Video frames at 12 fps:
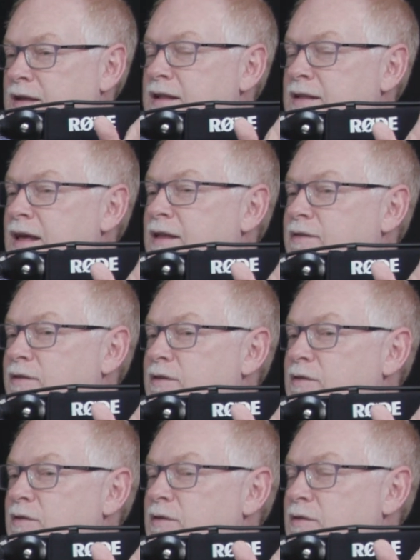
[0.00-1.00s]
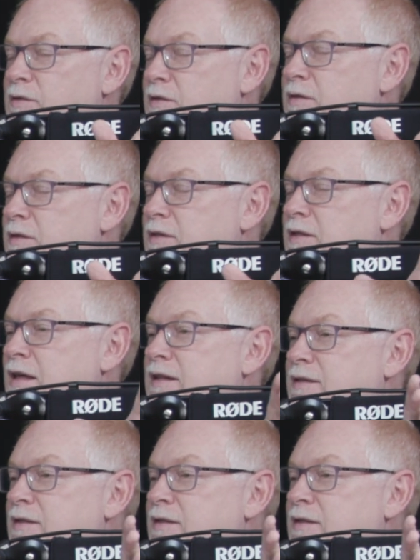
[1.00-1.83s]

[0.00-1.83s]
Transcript: that that's that